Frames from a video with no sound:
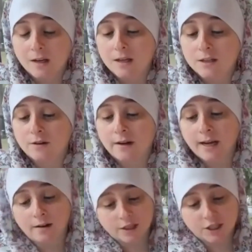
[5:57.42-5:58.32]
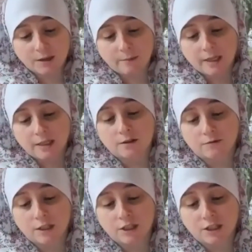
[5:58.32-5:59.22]
So now that she meets
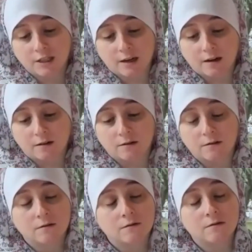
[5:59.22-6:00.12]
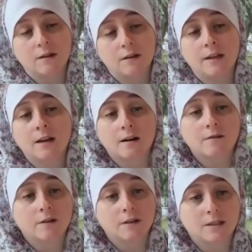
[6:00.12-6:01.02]
Ereshkigal,
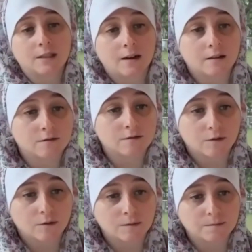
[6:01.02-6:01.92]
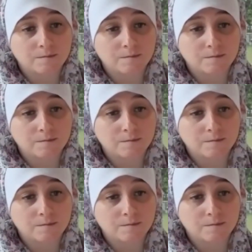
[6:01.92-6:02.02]
Inanna falls dead on the floor,